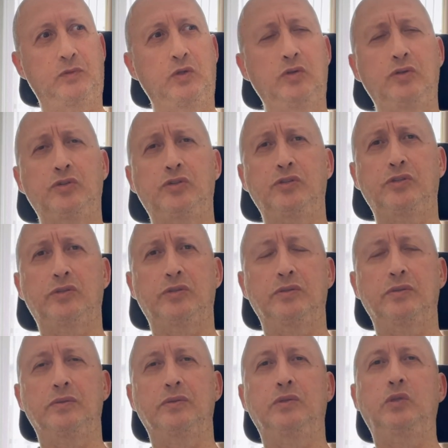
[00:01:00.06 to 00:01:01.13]
You should
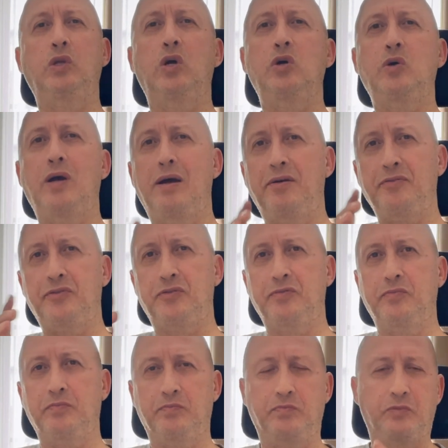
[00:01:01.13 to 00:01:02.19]
know how
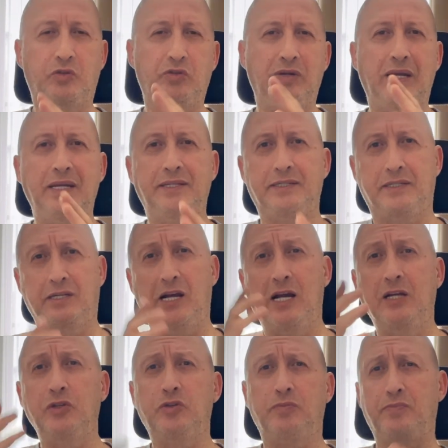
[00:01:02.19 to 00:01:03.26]
to create
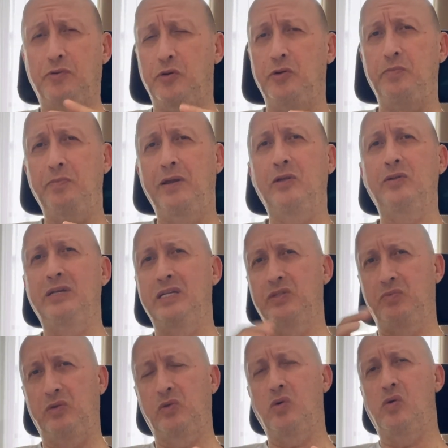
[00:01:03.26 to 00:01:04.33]
counterpoint
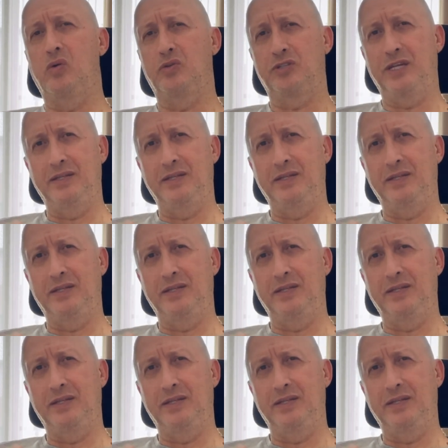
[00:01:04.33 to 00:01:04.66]
melodies with chords,